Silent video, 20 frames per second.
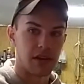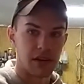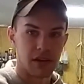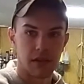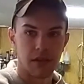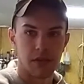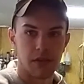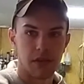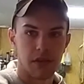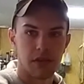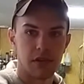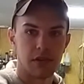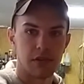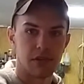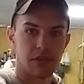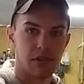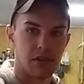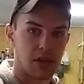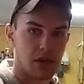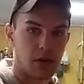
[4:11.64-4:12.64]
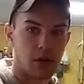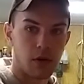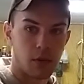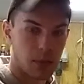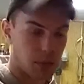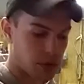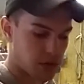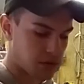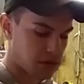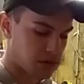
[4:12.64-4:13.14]
any of these. They all
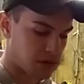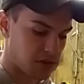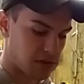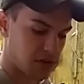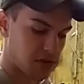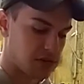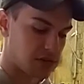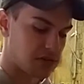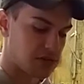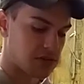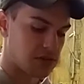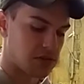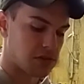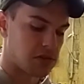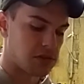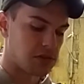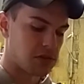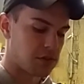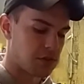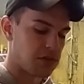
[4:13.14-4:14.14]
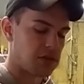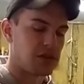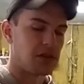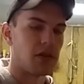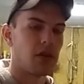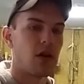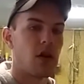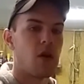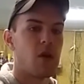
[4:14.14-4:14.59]
work just as good to me.